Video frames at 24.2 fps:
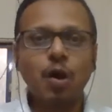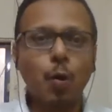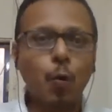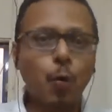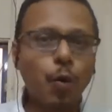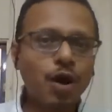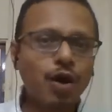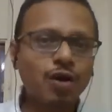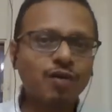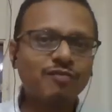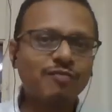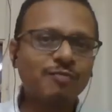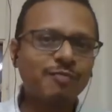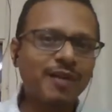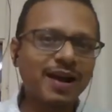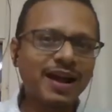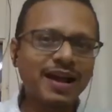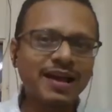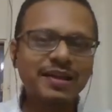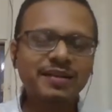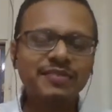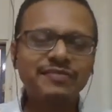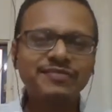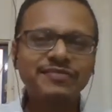one of
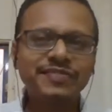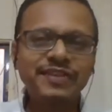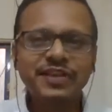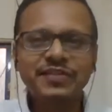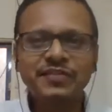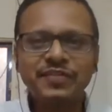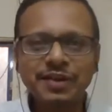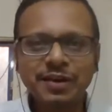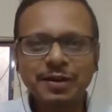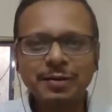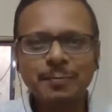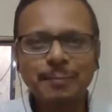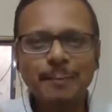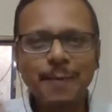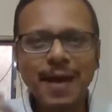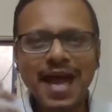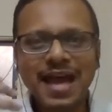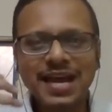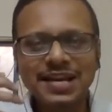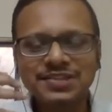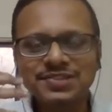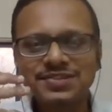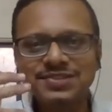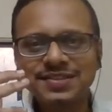my favorite
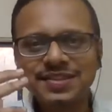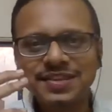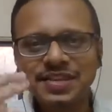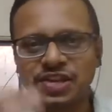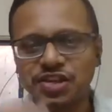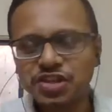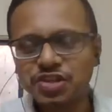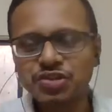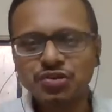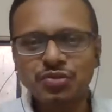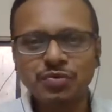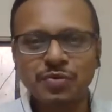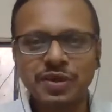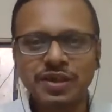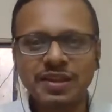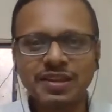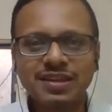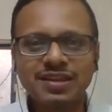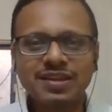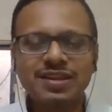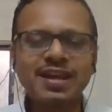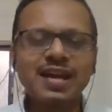bank's history,